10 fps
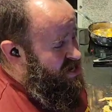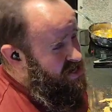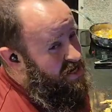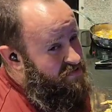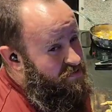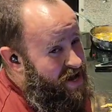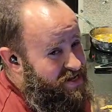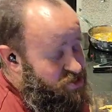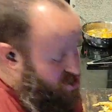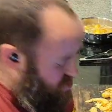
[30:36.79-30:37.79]
kind of a
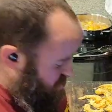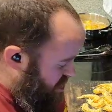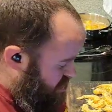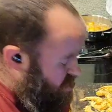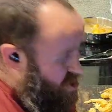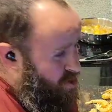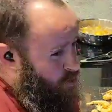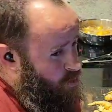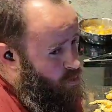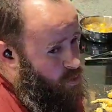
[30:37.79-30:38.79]
mac and cheese style,
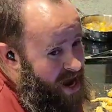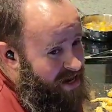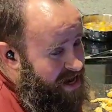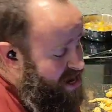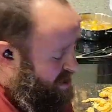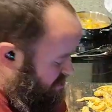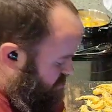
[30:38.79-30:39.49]
why not?